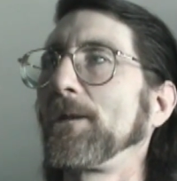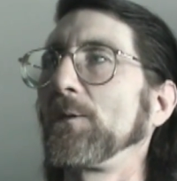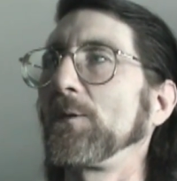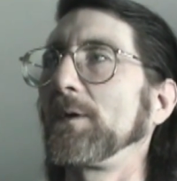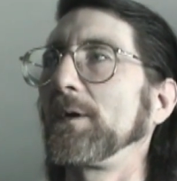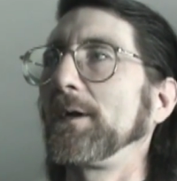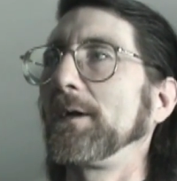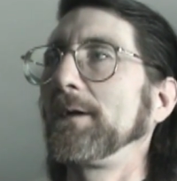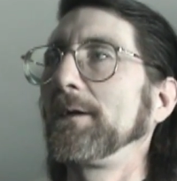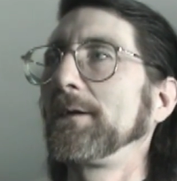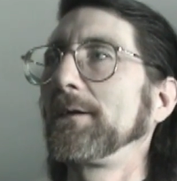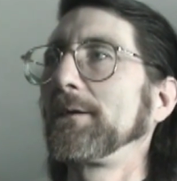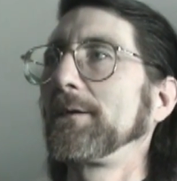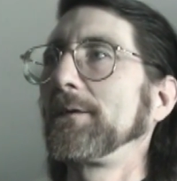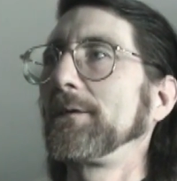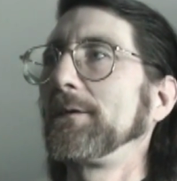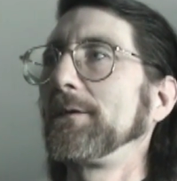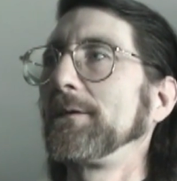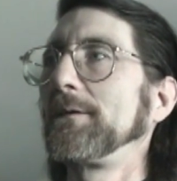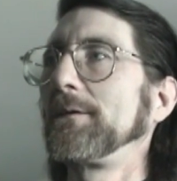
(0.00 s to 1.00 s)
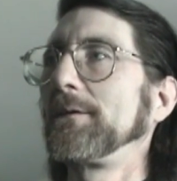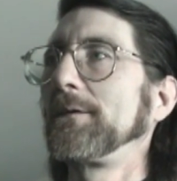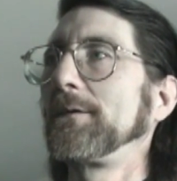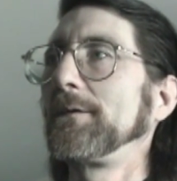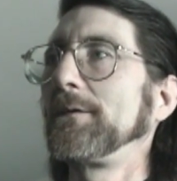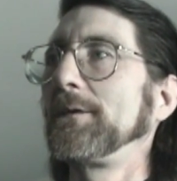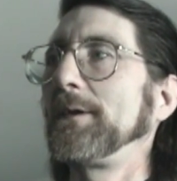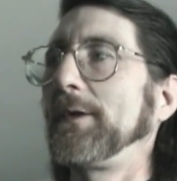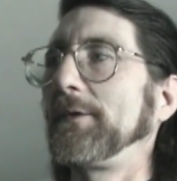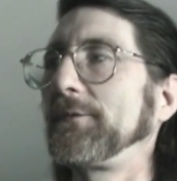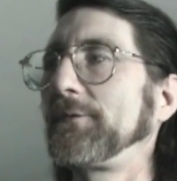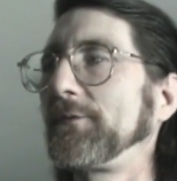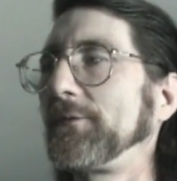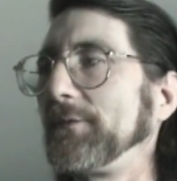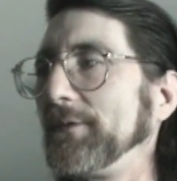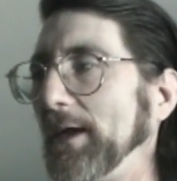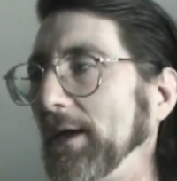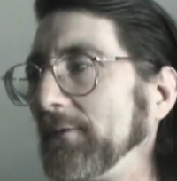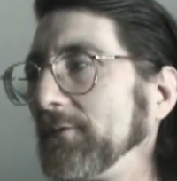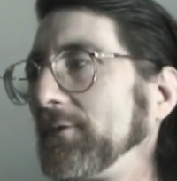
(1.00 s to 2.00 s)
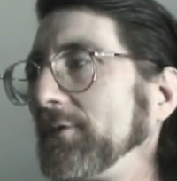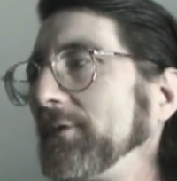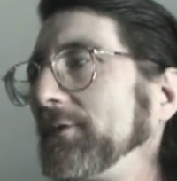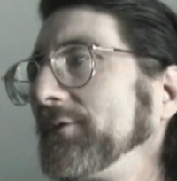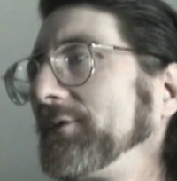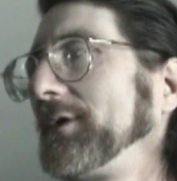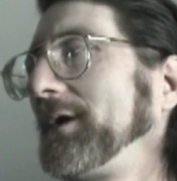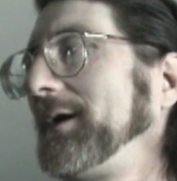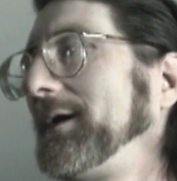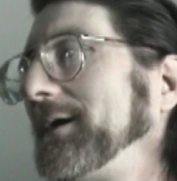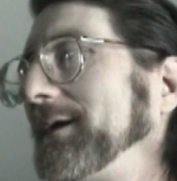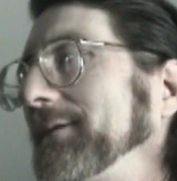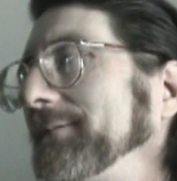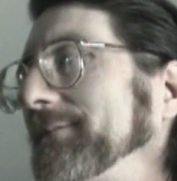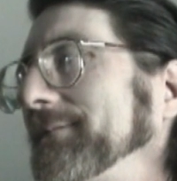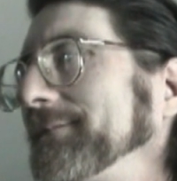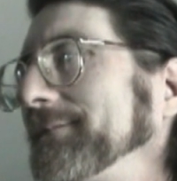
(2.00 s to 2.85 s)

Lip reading: Okay? That's your job.